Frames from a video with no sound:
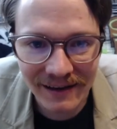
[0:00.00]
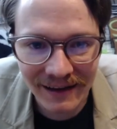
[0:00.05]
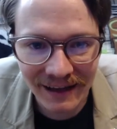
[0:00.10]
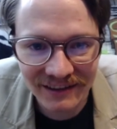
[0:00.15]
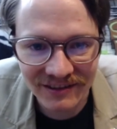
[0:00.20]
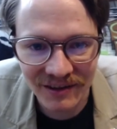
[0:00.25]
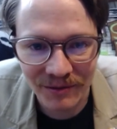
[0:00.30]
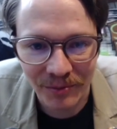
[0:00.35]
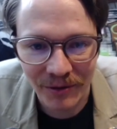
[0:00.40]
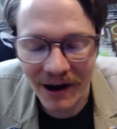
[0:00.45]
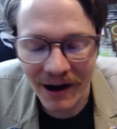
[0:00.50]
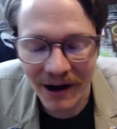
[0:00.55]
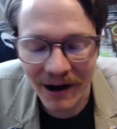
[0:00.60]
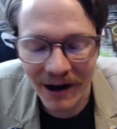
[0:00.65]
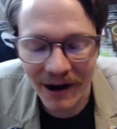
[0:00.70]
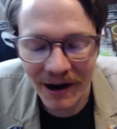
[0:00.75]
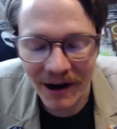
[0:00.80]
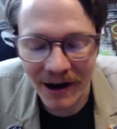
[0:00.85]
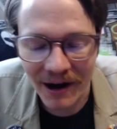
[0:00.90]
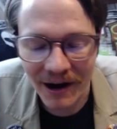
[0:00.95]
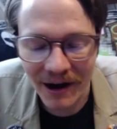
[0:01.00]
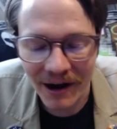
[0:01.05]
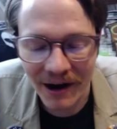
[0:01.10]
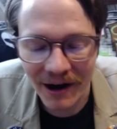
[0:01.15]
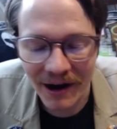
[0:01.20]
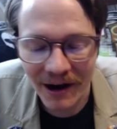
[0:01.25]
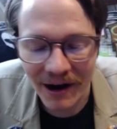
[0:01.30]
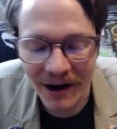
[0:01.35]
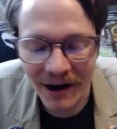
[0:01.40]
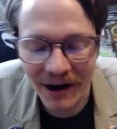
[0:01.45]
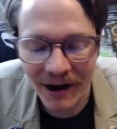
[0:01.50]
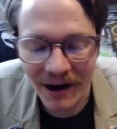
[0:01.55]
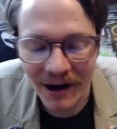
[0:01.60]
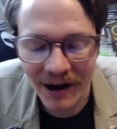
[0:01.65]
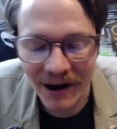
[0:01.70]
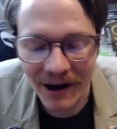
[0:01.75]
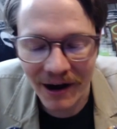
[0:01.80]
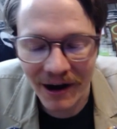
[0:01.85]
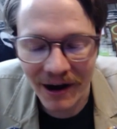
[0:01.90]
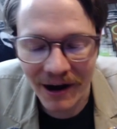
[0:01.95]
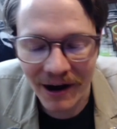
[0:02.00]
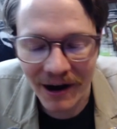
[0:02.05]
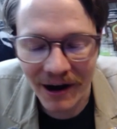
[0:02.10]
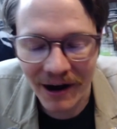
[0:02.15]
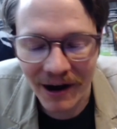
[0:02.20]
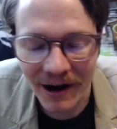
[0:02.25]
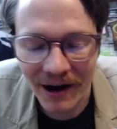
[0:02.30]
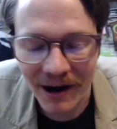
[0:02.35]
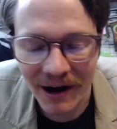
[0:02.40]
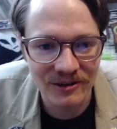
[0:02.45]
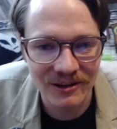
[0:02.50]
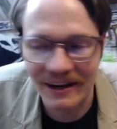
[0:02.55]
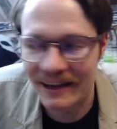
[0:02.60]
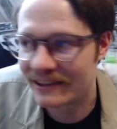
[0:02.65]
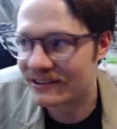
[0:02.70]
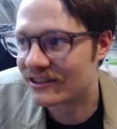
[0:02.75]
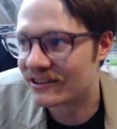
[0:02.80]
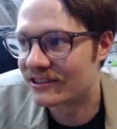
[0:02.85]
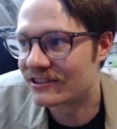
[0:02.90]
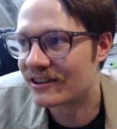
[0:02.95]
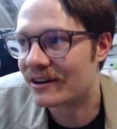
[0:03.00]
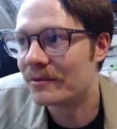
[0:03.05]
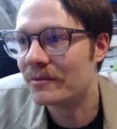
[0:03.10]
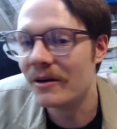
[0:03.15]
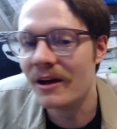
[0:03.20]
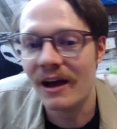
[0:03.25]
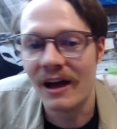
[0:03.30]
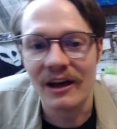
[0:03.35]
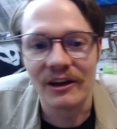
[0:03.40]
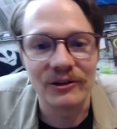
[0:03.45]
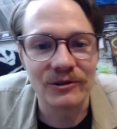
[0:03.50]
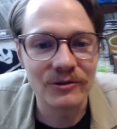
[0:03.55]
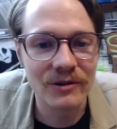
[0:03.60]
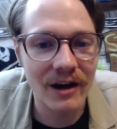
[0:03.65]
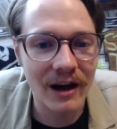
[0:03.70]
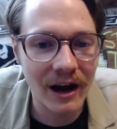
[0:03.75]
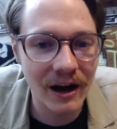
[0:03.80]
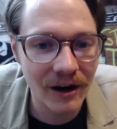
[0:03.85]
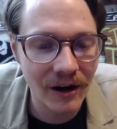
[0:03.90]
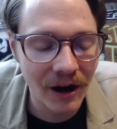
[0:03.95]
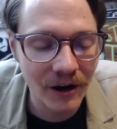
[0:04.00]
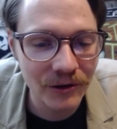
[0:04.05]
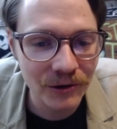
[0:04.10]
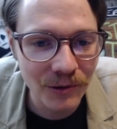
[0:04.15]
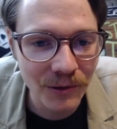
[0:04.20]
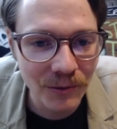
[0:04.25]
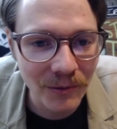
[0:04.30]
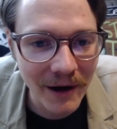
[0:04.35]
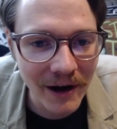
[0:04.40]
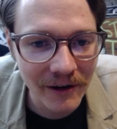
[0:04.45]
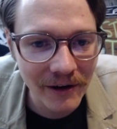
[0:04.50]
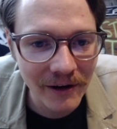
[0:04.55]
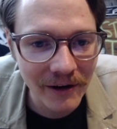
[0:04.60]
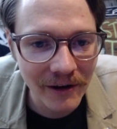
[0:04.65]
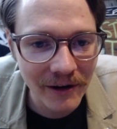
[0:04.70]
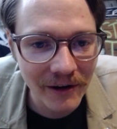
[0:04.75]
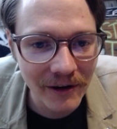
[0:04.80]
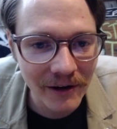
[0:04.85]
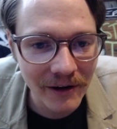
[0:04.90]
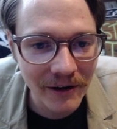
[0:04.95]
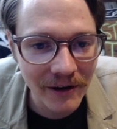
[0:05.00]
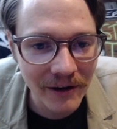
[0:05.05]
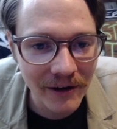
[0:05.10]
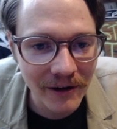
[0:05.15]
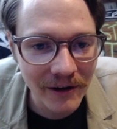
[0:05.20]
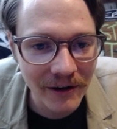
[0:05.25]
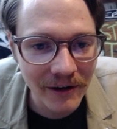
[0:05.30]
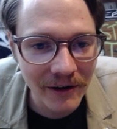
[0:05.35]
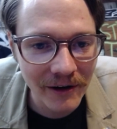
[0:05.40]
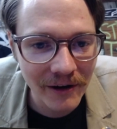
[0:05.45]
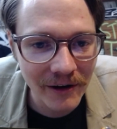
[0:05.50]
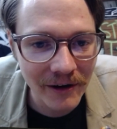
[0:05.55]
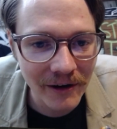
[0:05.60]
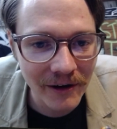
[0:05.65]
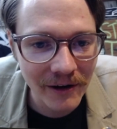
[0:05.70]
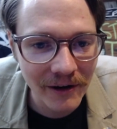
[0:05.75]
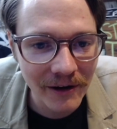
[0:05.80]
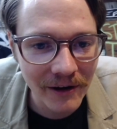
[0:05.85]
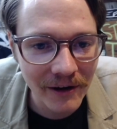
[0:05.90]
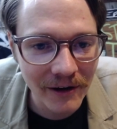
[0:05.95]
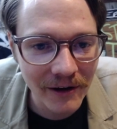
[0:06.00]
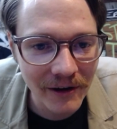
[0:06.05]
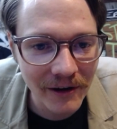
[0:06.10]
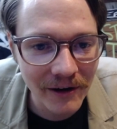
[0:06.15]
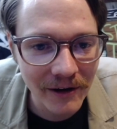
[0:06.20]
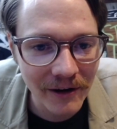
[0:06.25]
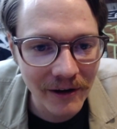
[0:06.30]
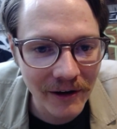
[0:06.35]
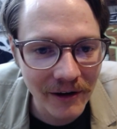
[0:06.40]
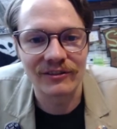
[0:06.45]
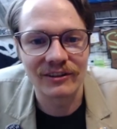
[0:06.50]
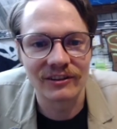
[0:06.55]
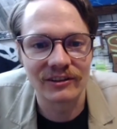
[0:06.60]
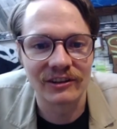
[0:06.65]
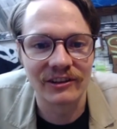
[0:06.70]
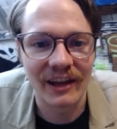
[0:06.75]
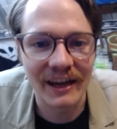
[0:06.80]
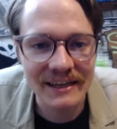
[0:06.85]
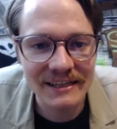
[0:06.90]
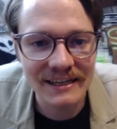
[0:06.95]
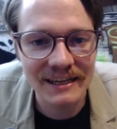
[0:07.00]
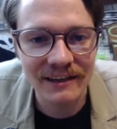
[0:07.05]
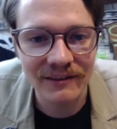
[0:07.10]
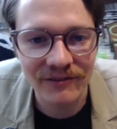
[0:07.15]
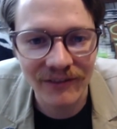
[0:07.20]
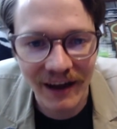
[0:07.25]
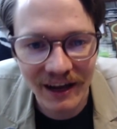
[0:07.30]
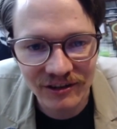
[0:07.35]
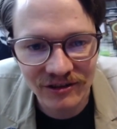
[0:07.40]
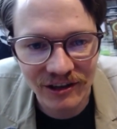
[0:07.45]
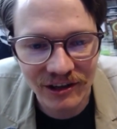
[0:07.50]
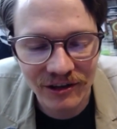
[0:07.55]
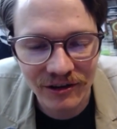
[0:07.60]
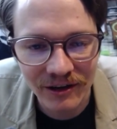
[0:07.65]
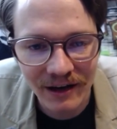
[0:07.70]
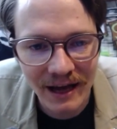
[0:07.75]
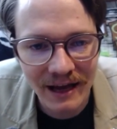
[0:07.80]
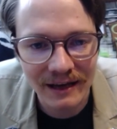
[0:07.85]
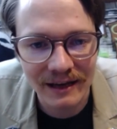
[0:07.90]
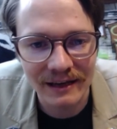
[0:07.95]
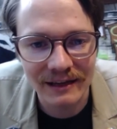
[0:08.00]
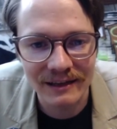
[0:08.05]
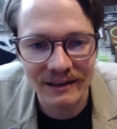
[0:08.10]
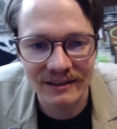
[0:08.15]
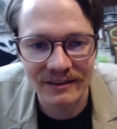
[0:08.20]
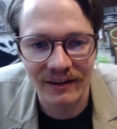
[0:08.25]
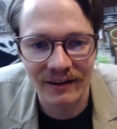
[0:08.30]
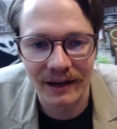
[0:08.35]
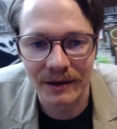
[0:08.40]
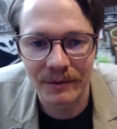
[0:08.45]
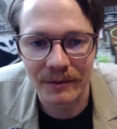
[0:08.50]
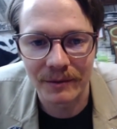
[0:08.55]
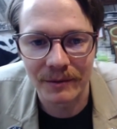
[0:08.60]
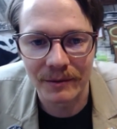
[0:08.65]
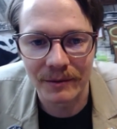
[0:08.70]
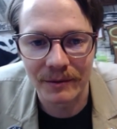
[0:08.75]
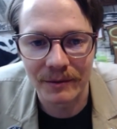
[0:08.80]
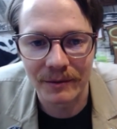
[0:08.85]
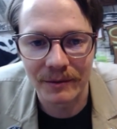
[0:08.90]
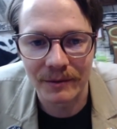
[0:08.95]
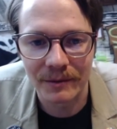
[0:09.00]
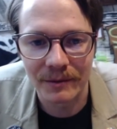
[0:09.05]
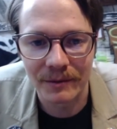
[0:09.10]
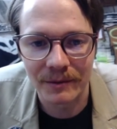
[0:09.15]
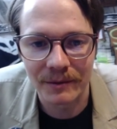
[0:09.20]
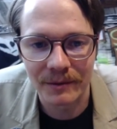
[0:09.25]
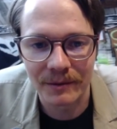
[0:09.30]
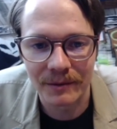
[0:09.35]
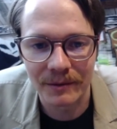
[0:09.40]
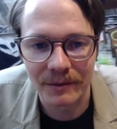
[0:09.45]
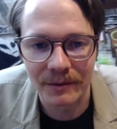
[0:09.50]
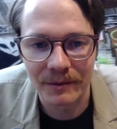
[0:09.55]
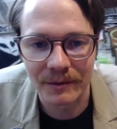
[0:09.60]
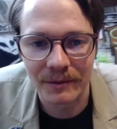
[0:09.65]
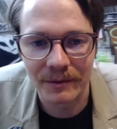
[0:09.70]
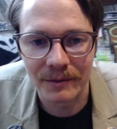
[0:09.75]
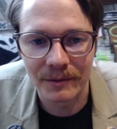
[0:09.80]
That's the profit racket that is the American internet system. Are you aware that in other countries, they have lightning fast internet and it's like basically free?